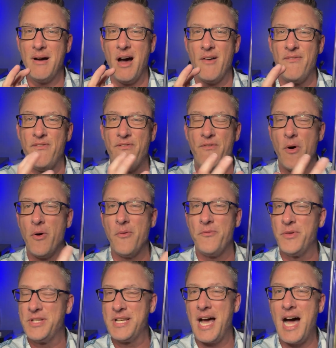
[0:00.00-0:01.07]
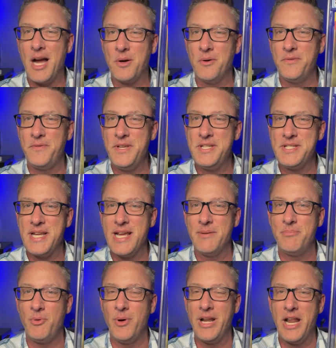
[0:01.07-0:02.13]
a photography
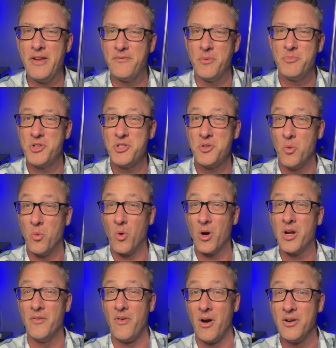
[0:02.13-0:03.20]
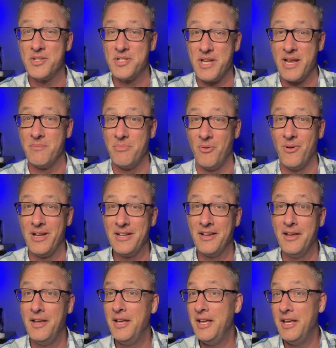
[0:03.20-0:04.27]
standpoint and from just a work of art standpoint,
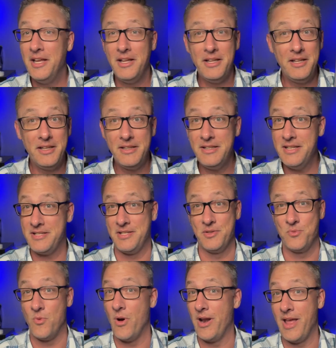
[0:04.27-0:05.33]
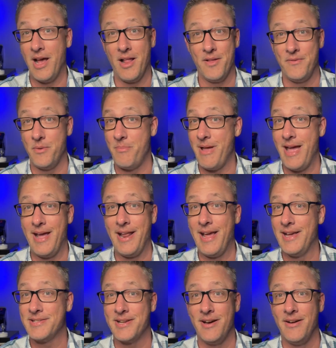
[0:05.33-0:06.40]
this is one hell of a
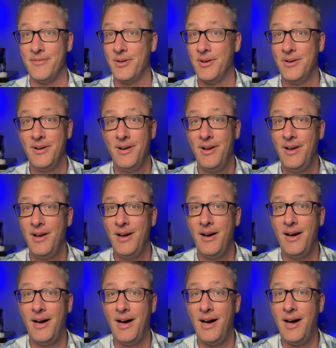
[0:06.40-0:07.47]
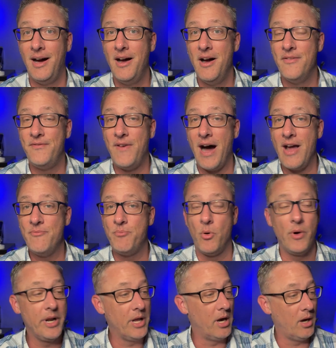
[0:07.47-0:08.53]
badass cover.
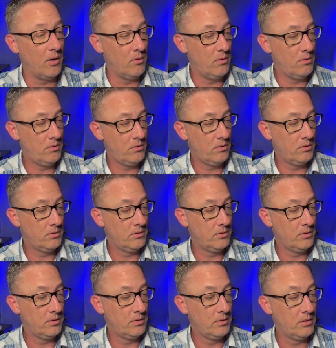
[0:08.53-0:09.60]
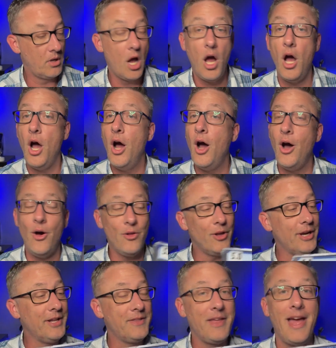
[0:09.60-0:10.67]
5.0. Oh,
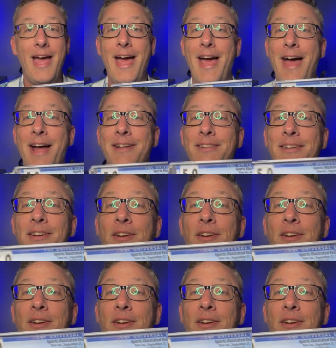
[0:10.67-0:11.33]
look at that.